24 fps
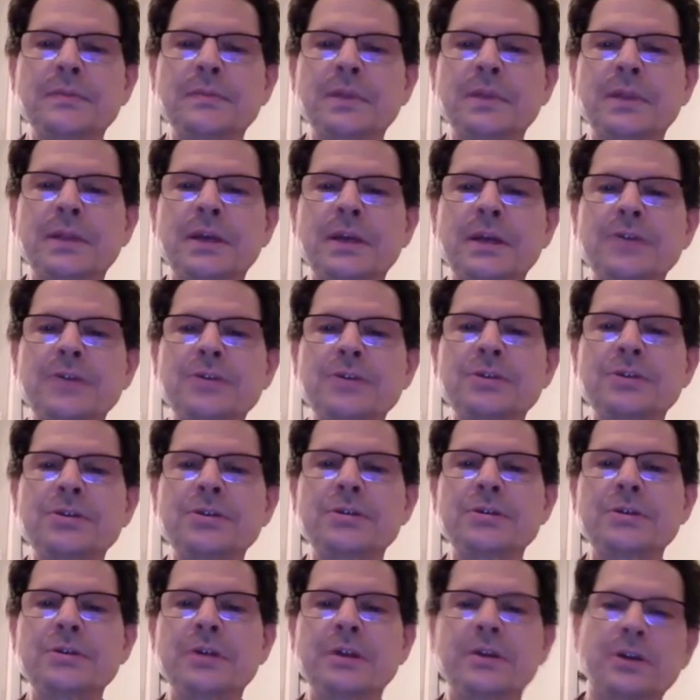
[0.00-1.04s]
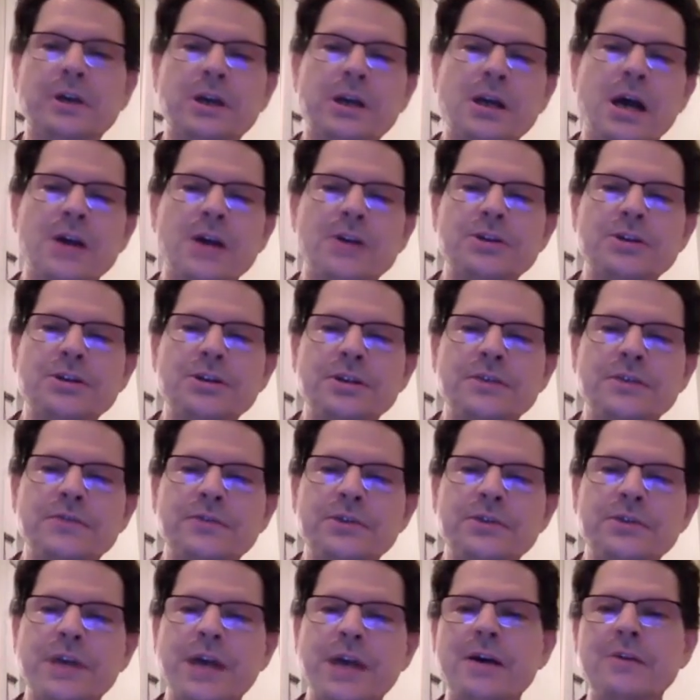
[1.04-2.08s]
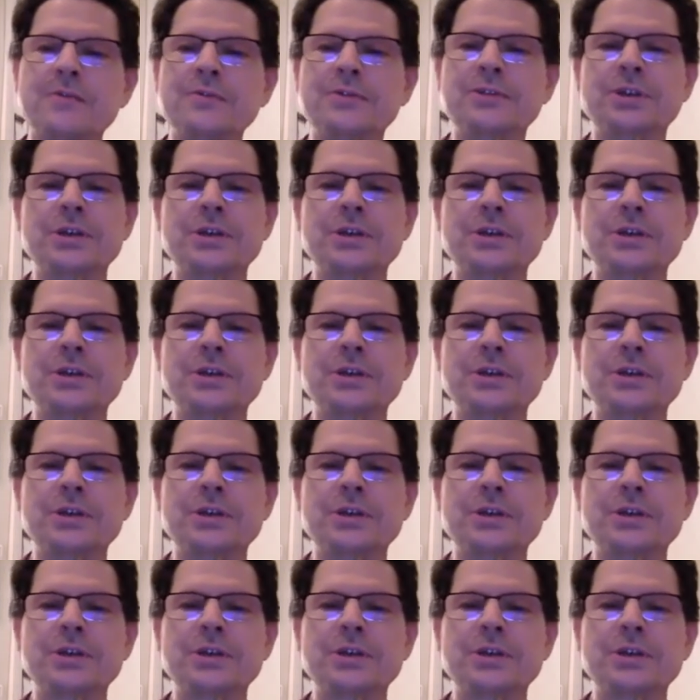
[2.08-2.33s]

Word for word: there's hearing consciousness for sound,